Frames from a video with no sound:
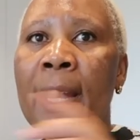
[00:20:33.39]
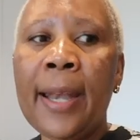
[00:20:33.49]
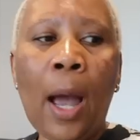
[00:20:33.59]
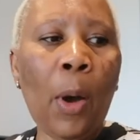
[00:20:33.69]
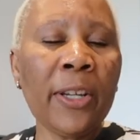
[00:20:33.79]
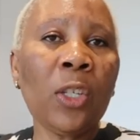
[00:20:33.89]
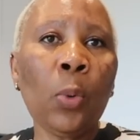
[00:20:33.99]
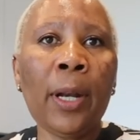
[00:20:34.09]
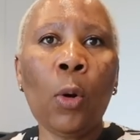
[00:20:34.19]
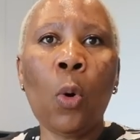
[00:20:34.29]
Now I just
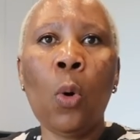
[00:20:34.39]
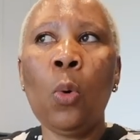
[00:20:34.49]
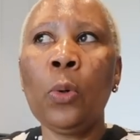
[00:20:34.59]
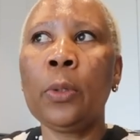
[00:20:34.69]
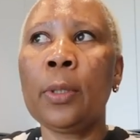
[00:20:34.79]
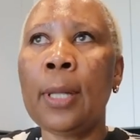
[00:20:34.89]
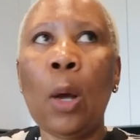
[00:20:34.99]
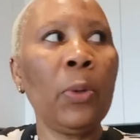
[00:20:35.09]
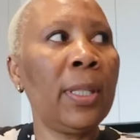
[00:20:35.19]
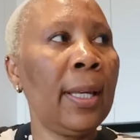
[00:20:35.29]
wanna go
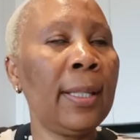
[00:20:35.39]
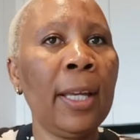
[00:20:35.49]
downstairs